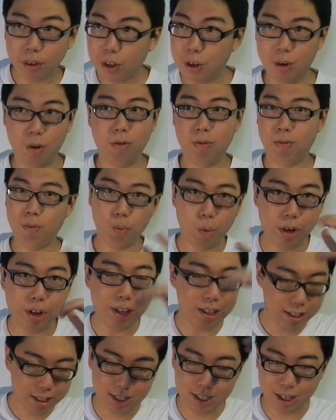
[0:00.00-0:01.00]
you know, when
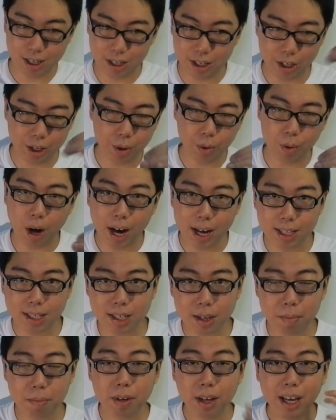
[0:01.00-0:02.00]
you insert a new
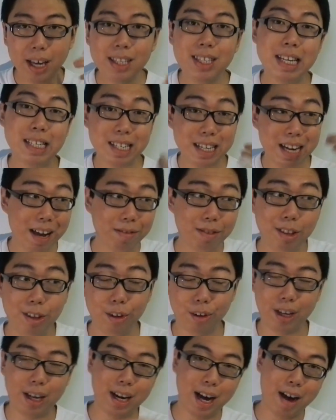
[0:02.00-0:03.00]
item, it doesn't have to
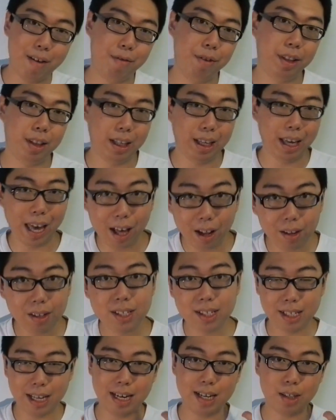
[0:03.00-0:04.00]
look at everything
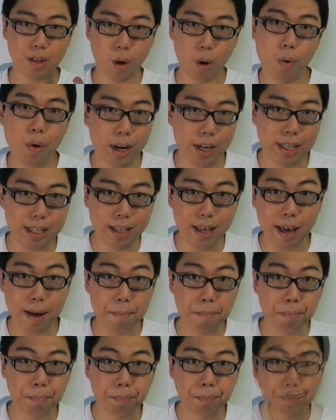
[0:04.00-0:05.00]
else that is already
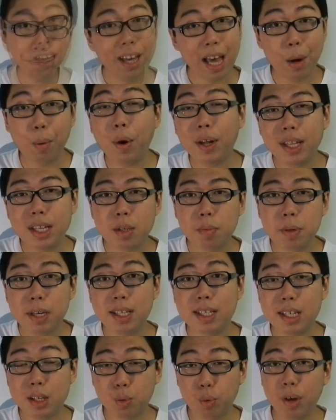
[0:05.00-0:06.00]
there. And what this
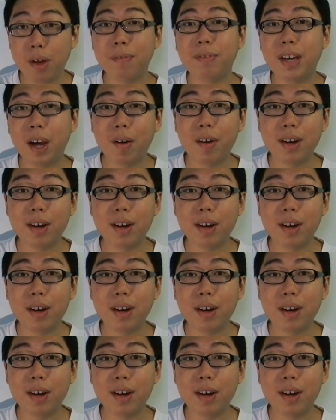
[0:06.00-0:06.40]
means is we have